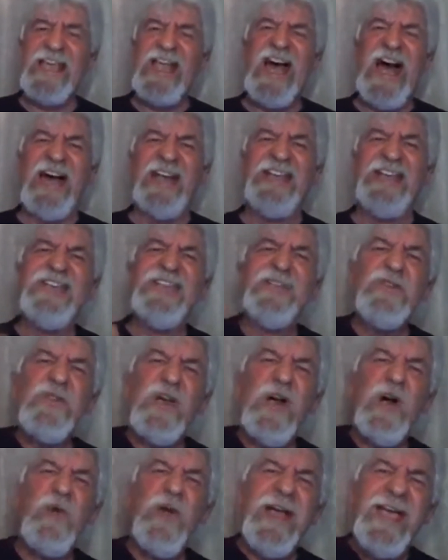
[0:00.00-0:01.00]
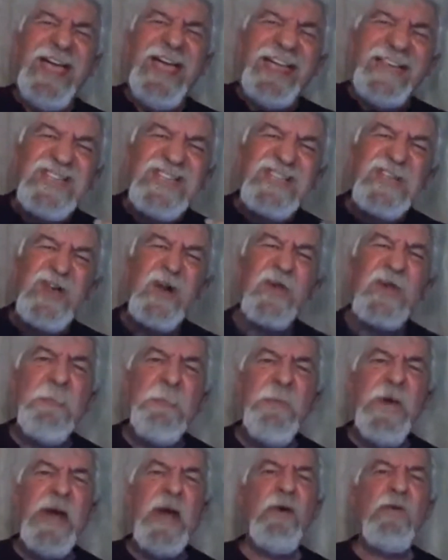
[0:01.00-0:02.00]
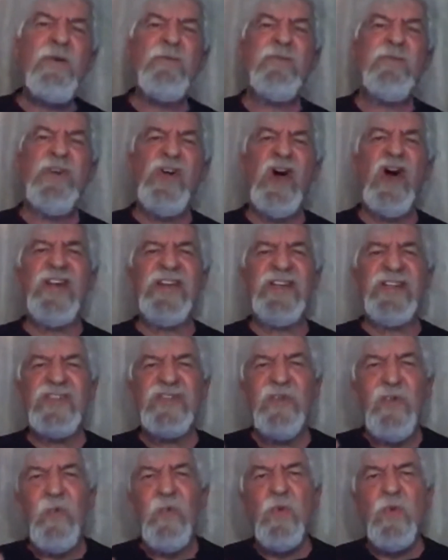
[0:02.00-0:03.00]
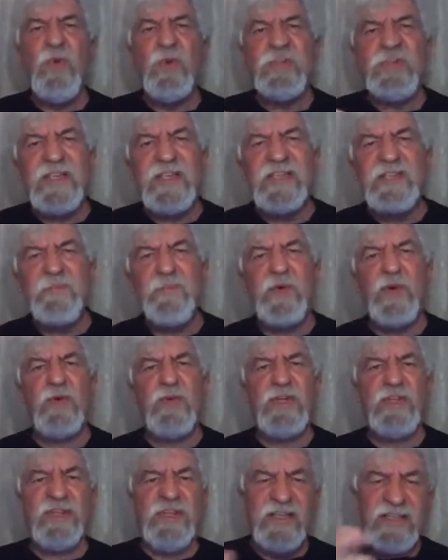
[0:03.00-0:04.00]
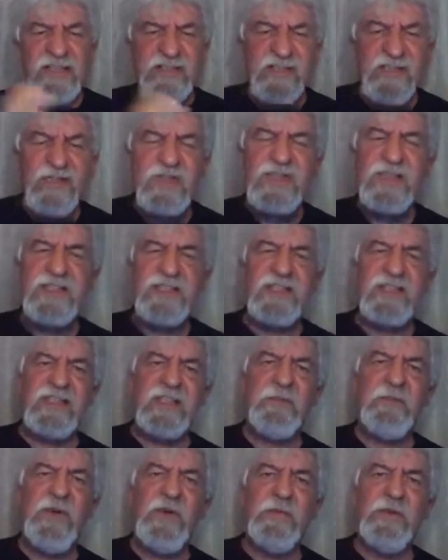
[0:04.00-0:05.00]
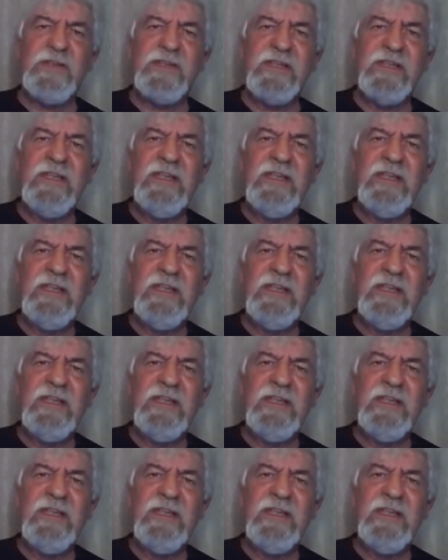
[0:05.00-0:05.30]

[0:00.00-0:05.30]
I need to go and show the power of God into a world that is broken, that is useless at the moment.